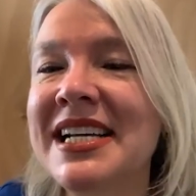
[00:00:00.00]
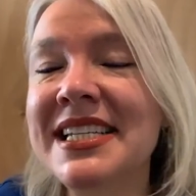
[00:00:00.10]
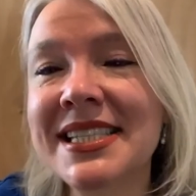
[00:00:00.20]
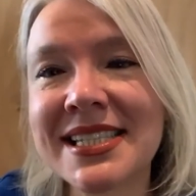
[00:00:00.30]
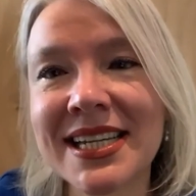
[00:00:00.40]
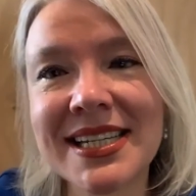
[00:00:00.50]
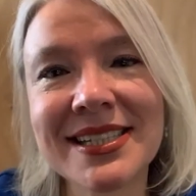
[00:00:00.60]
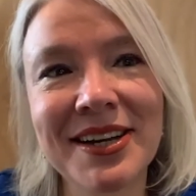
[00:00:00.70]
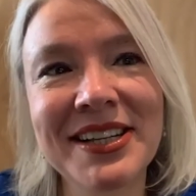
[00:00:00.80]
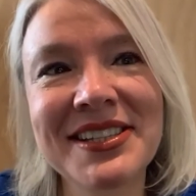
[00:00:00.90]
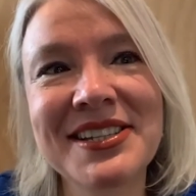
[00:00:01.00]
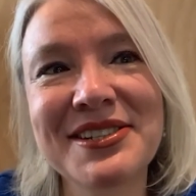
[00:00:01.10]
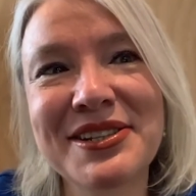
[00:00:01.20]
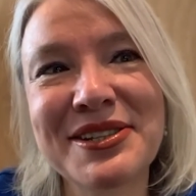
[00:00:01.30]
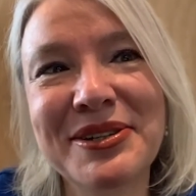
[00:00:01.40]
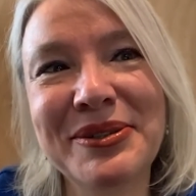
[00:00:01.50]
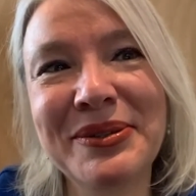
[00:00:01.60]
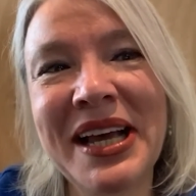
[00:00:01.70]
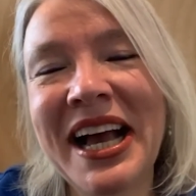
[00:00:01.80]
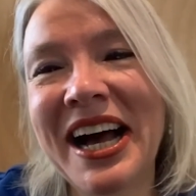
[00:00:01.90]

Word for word: I did study sciences at school.